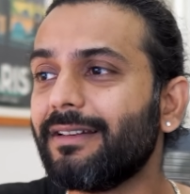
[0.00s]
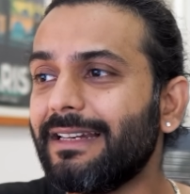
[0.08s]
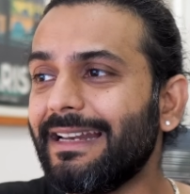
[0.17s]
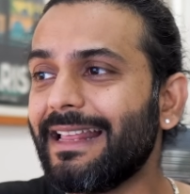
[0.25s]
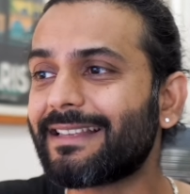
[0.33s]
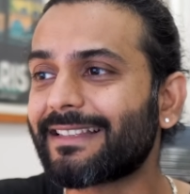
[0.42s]

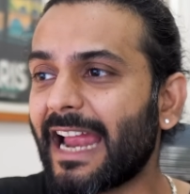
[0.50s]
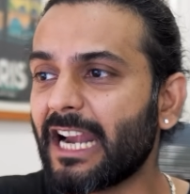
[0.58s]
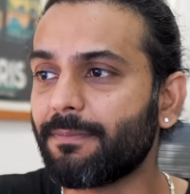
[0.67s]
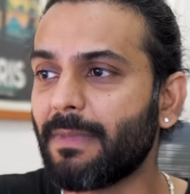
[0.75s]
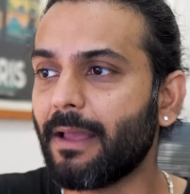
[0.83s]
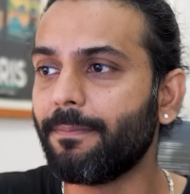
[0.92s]
need a
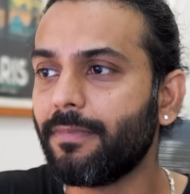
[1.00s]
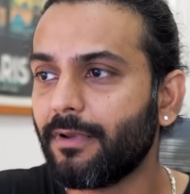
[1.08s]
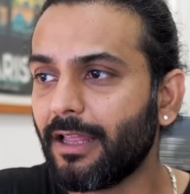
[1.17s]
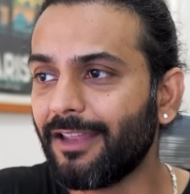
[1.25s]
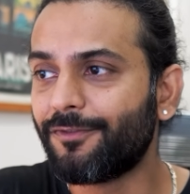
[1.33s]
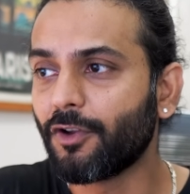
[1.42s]
sitemap
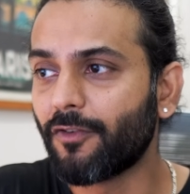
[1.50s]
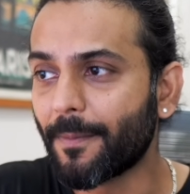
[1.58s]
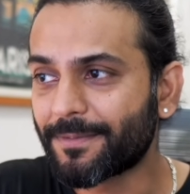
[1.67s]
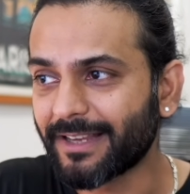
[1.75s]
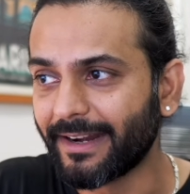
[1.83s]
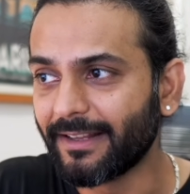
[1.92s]
if your
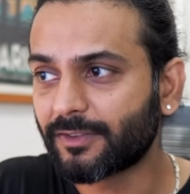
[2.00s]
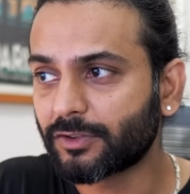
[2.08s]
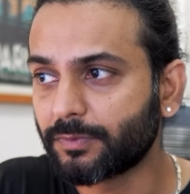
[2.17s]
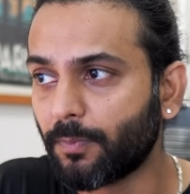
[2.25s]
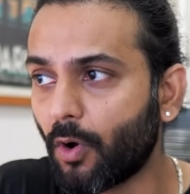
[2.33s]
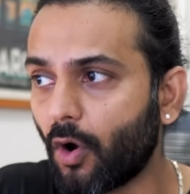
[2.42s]
website is
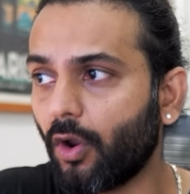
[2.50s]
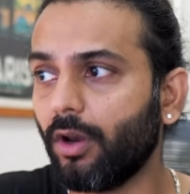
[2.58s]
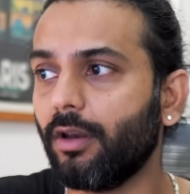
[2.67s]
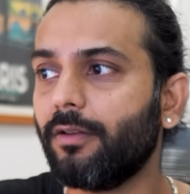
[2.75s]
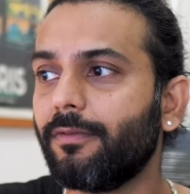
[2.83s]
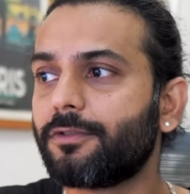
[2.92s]

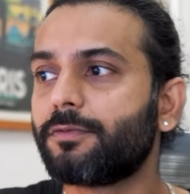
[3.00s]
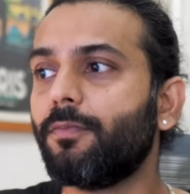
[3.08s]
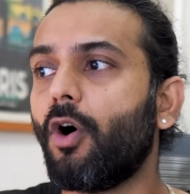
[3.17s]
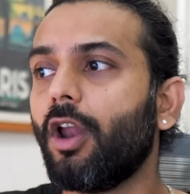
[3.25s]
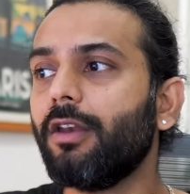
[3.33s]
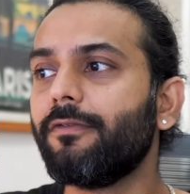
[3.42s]
small.
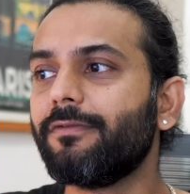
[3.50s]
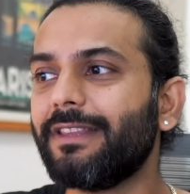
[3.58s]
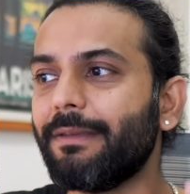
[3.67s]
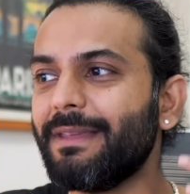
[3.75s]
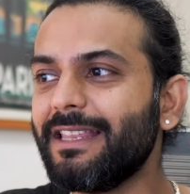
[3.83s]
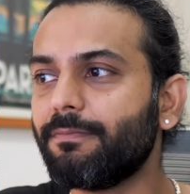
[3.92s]
Small,
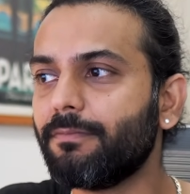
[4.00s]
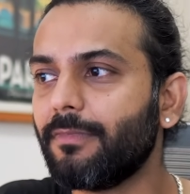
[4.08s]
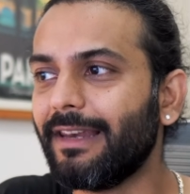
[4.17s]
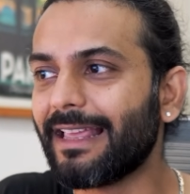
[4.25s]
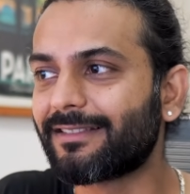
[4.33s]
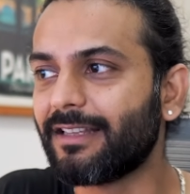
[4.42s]
they mean
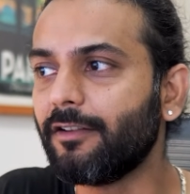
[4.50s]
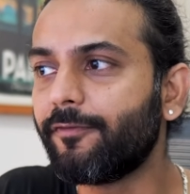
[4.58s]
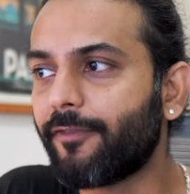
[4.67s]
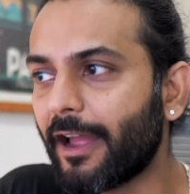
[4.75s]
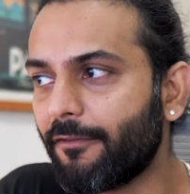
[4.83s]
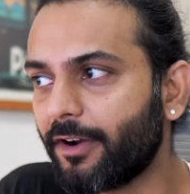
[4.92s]
less than
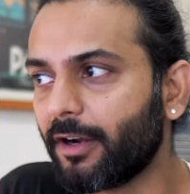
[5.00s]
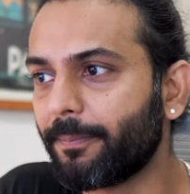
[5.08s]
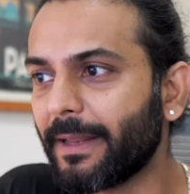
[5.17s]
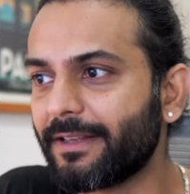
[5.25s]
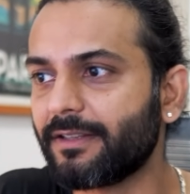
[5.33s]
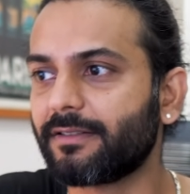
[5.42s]
500
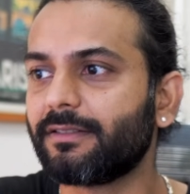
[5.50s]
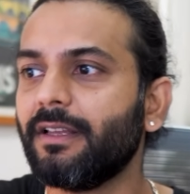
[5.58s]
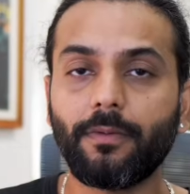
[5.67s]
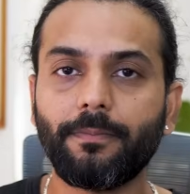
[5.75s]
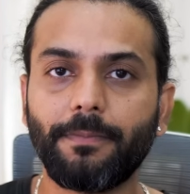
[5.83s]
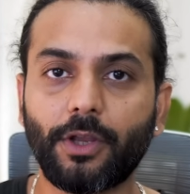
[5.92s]
pages
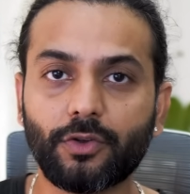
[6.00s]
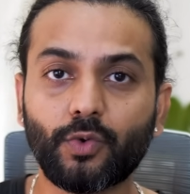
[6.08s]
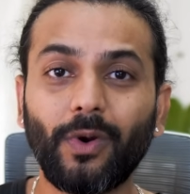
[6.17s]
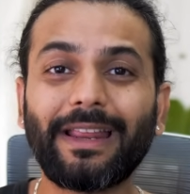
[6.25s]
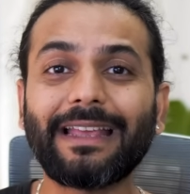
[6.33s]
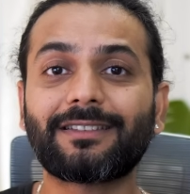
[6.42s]
because
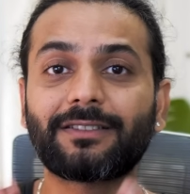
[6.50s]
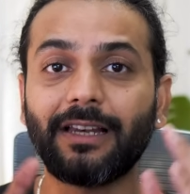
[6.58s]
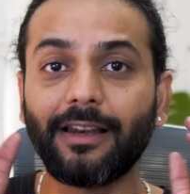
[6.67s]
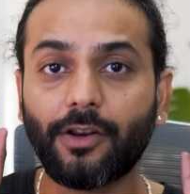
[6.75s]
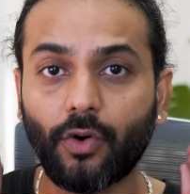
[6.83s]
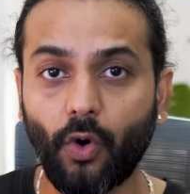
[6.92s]
Google can
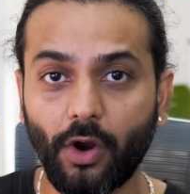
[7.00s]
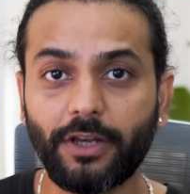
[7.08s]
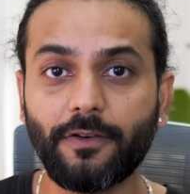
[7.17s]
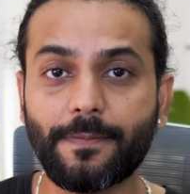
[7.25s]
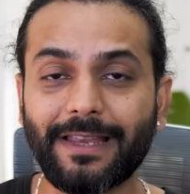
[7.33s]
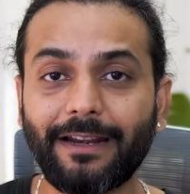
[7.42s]
still crawl
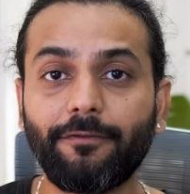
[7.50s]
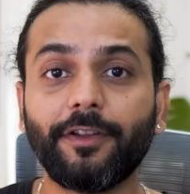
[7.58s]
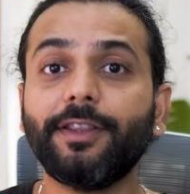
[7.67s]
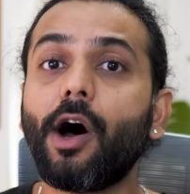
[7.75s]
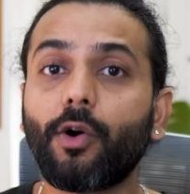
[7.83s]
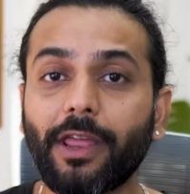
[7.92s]
your website
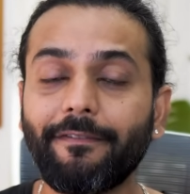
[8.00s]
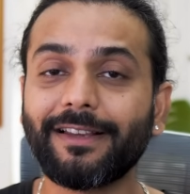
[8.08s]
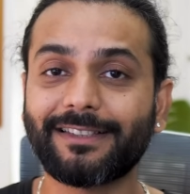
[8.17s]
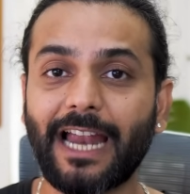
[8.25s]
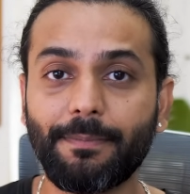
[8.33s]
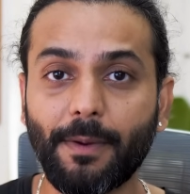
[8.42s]
without having
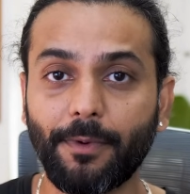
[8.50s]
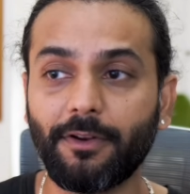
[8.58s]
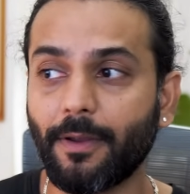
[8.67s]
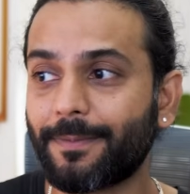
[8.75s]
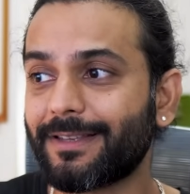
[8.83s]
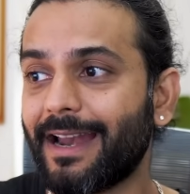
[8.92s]
sitemap on
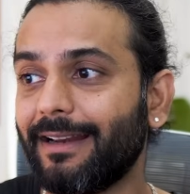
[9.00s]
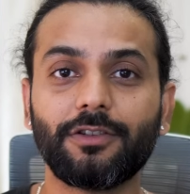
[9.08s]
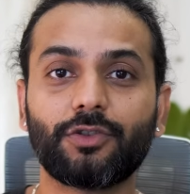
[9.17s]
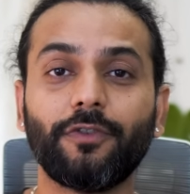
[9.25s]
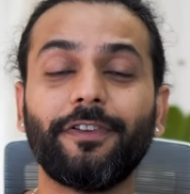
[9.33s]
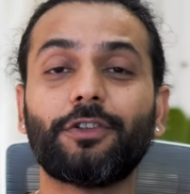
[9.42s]
your website.
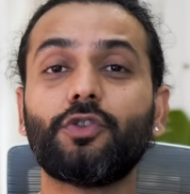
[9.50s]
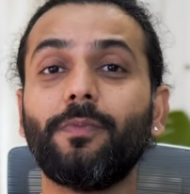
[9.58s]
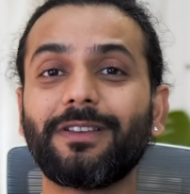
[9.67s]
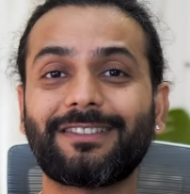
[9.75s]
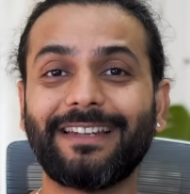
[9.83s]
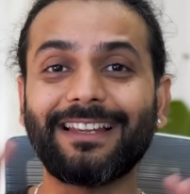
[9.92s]
So if you have too
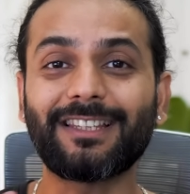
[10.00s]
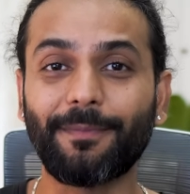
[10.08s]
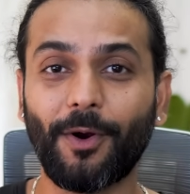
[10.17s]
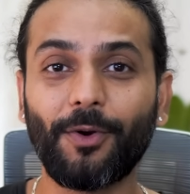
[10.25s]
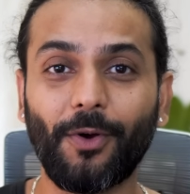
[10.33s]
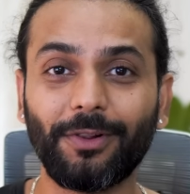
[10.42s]
much stress
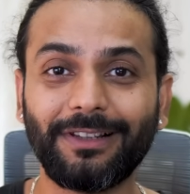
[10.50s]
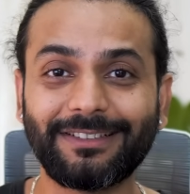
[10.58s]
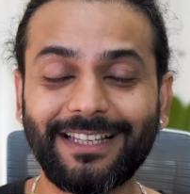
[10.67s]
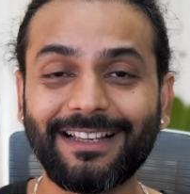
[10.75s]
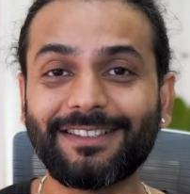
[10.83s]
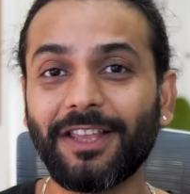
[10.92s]
about all these
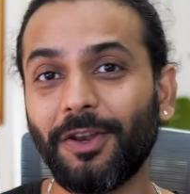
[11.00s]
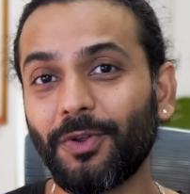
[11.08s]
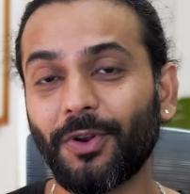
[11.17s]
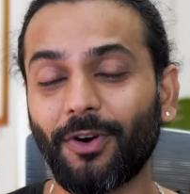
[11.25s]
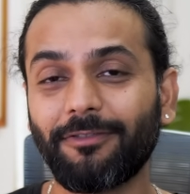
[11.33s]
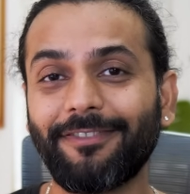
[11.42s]
things and you
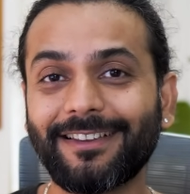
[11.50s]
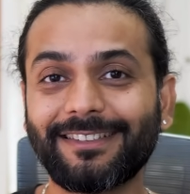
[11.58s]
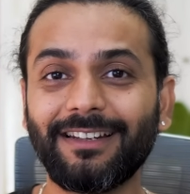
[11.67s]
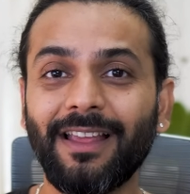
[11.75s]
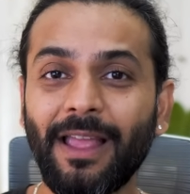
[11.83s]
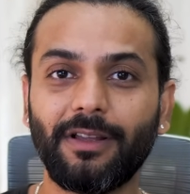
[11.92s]
cannot fix
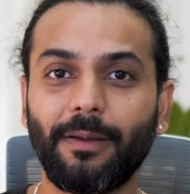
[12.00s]
it,